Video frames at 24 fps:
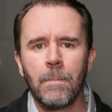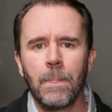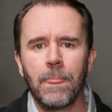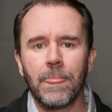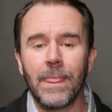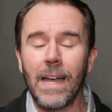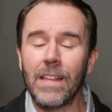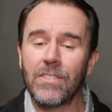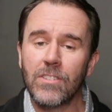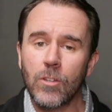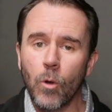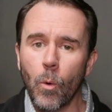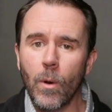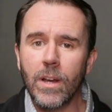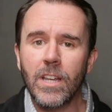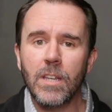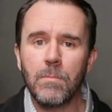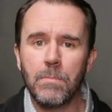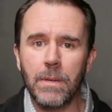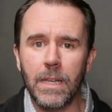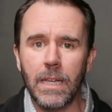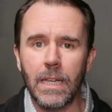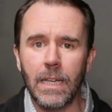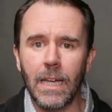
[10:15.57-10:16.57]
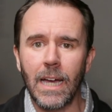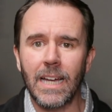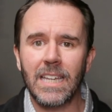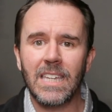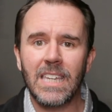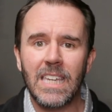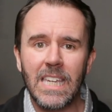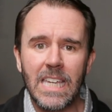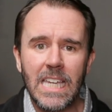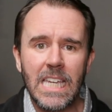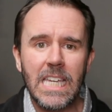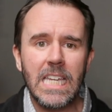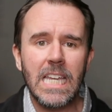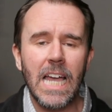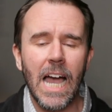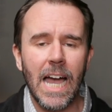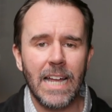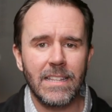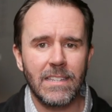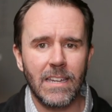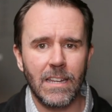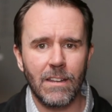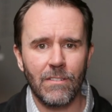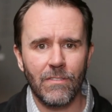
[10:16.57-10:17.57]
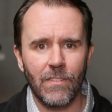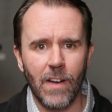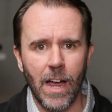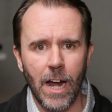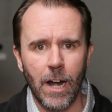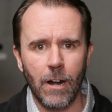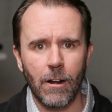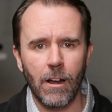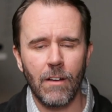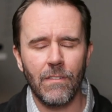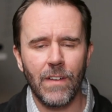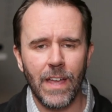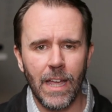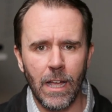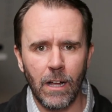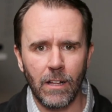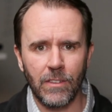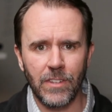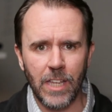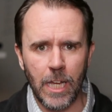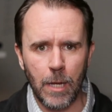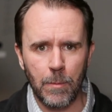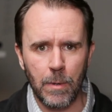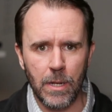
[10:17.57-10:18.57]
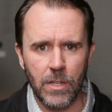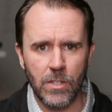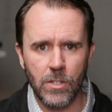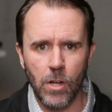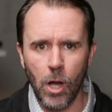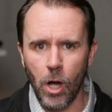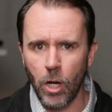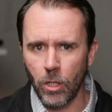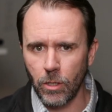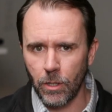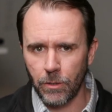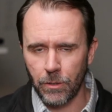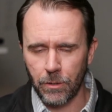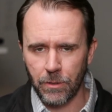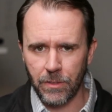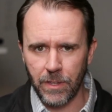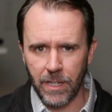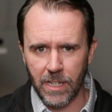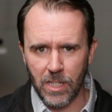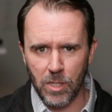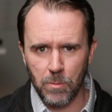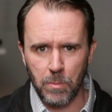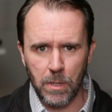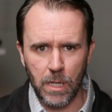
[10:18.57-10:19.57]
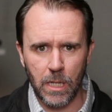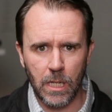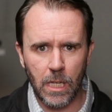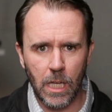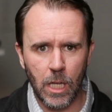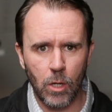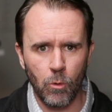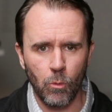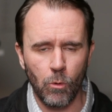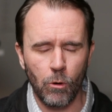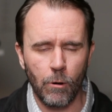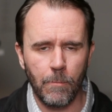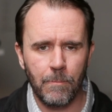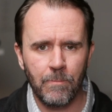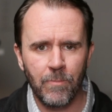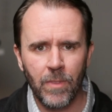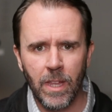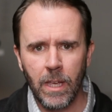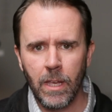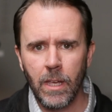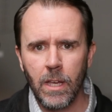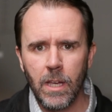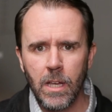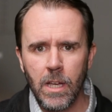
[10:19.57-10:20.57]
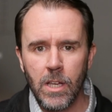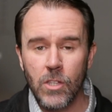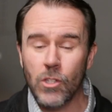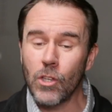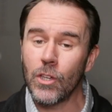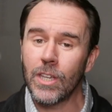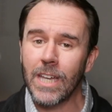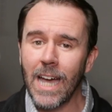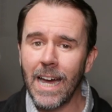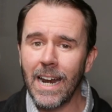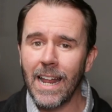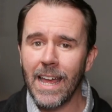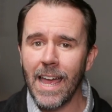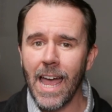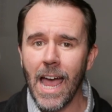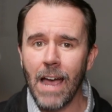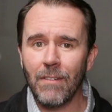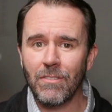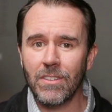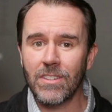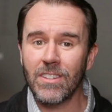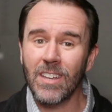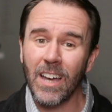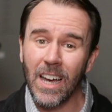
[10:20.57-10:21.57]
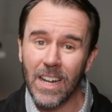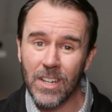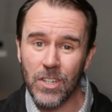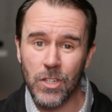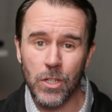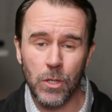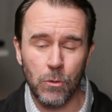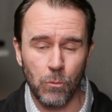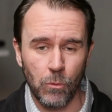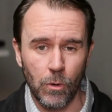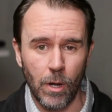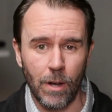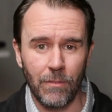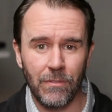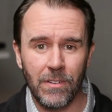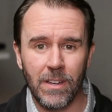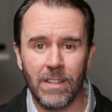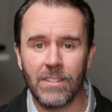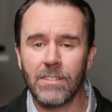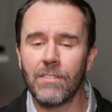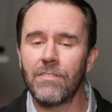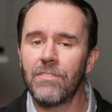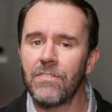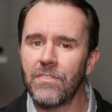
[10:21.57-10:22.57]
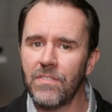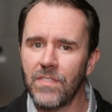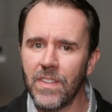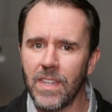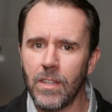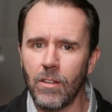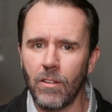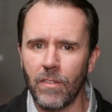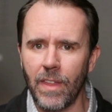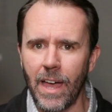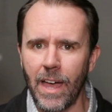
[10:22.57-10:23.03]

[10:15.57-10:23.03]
That's going to be a key identifier of hail damage, all other things being equal. So you kind of have to touch the roof to feel